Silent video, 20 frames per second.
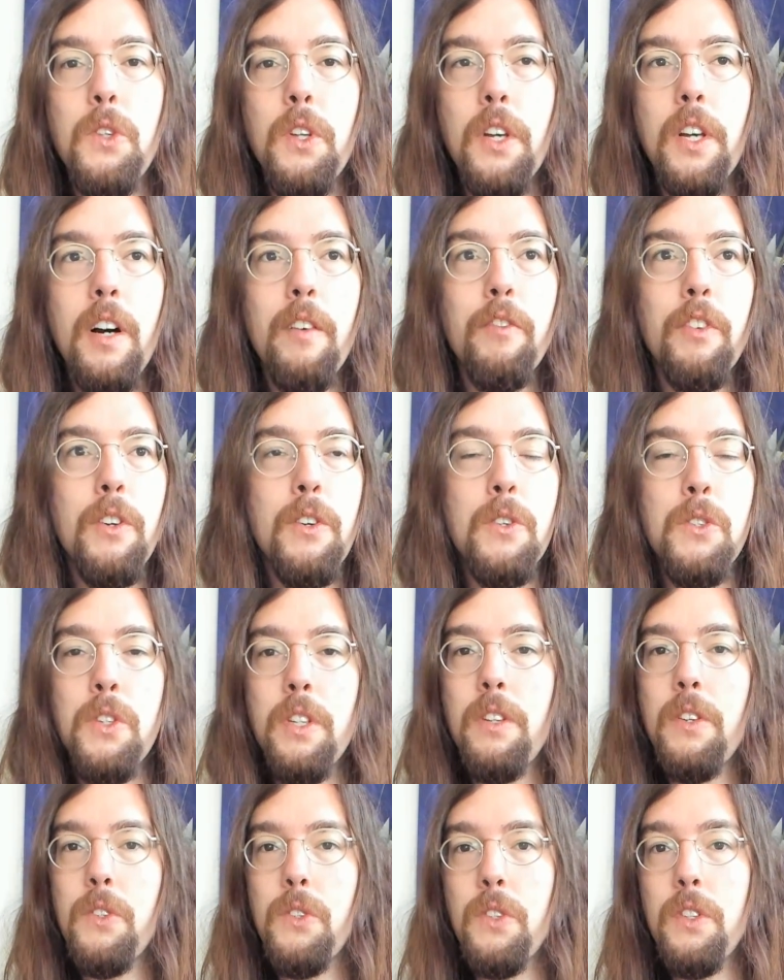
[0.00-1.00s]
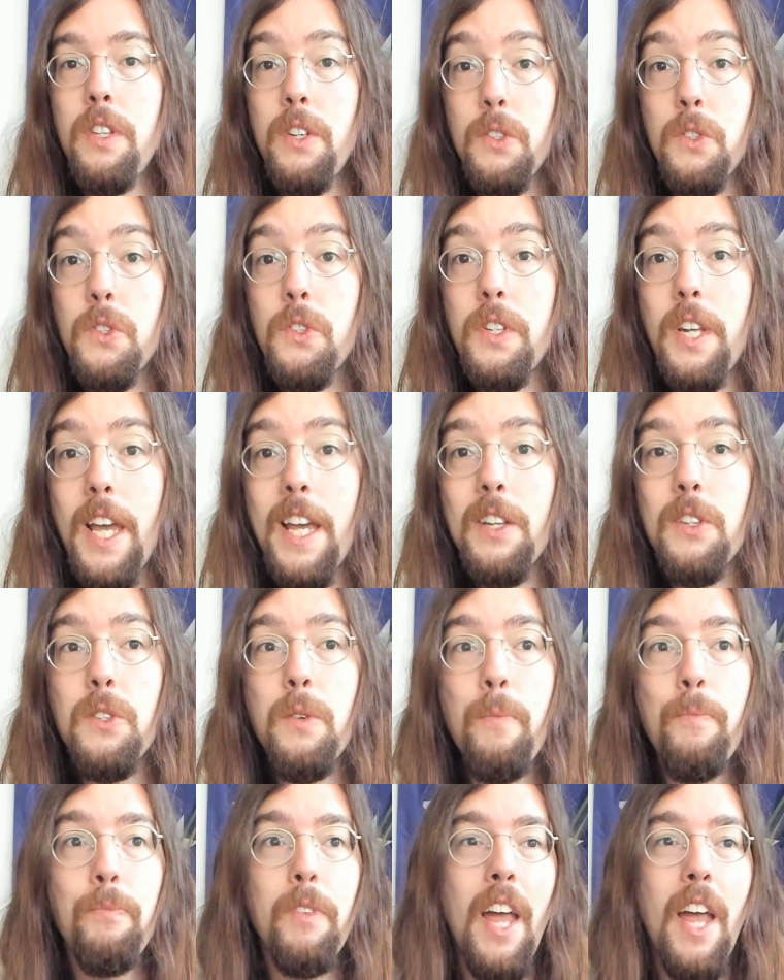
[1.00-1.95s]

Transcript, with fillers: the governors in these states,